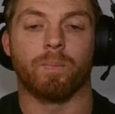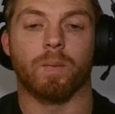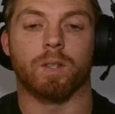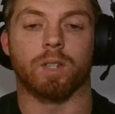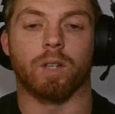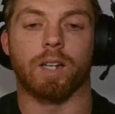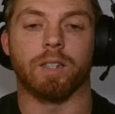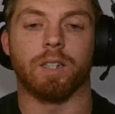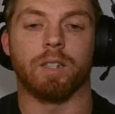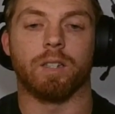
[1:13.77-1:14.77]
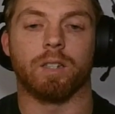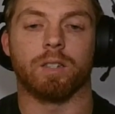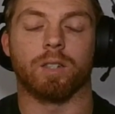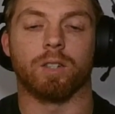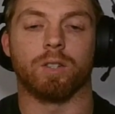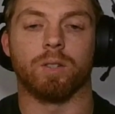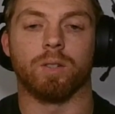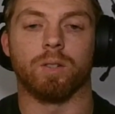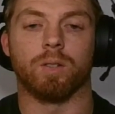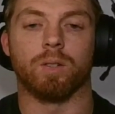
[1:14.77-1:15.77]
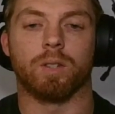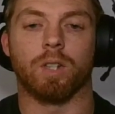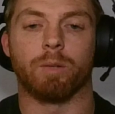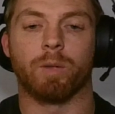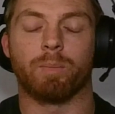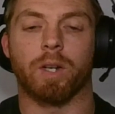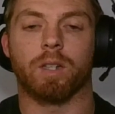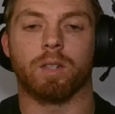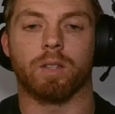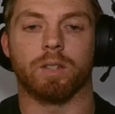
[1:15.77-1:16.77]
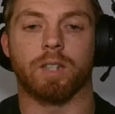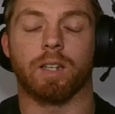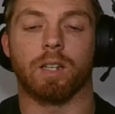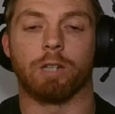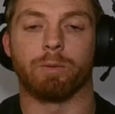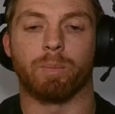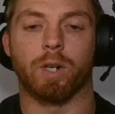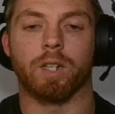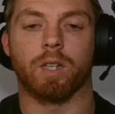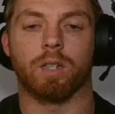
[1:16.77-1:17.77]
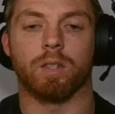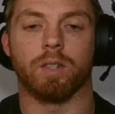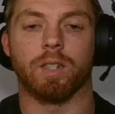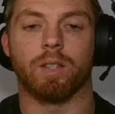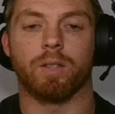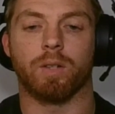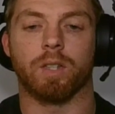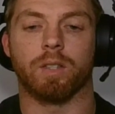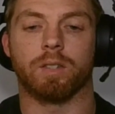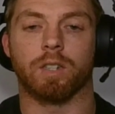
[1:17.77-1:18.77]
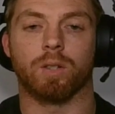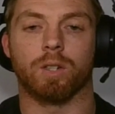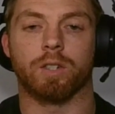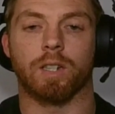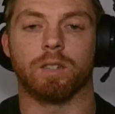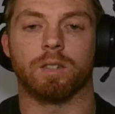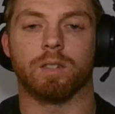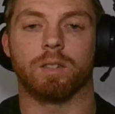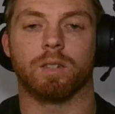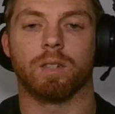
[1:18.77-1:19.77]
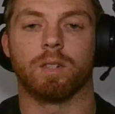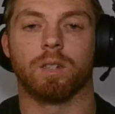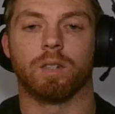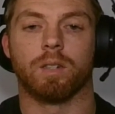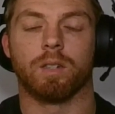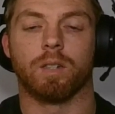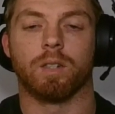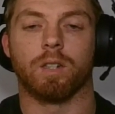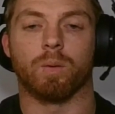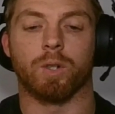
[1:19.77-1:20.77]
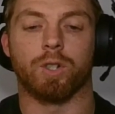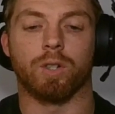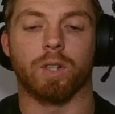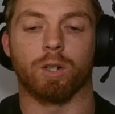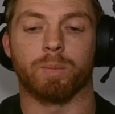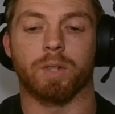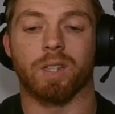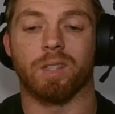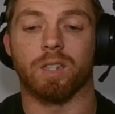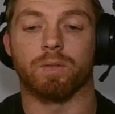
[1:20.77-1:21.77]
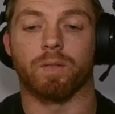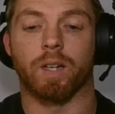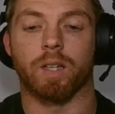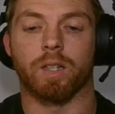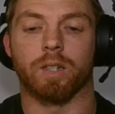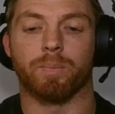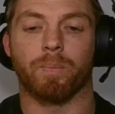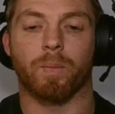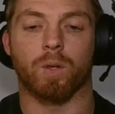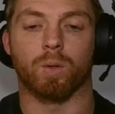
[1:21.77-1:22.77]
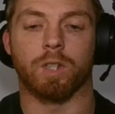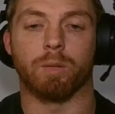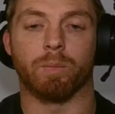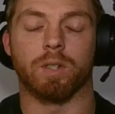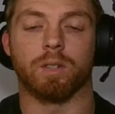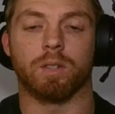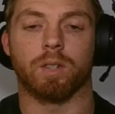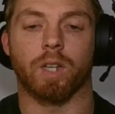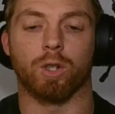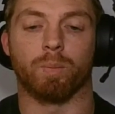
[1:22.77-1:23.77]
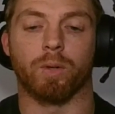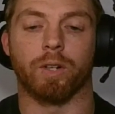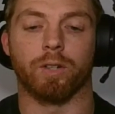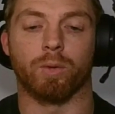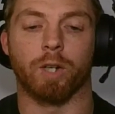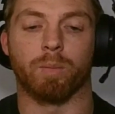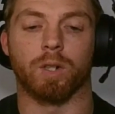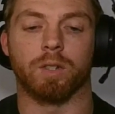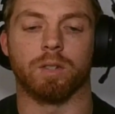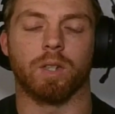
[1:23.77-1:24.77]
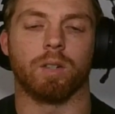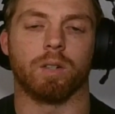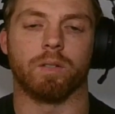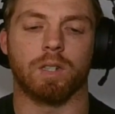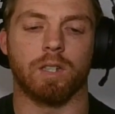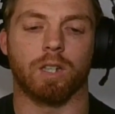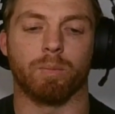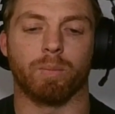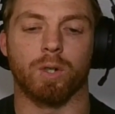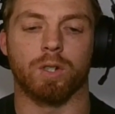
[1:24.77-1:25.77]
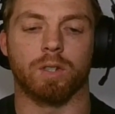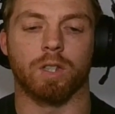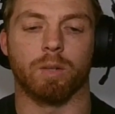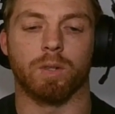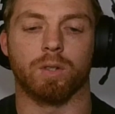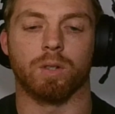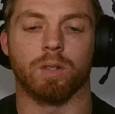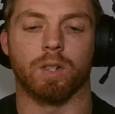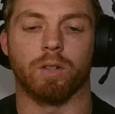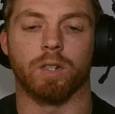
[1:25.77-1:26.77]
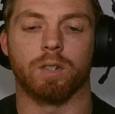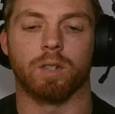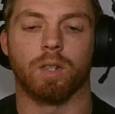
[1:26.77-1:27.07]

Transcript: So to limit break the second limit break, you need 3 of the 6-star chalices, which you can obtain these via your demons and your raid bosses, and obviously you can purchase them in certain areas.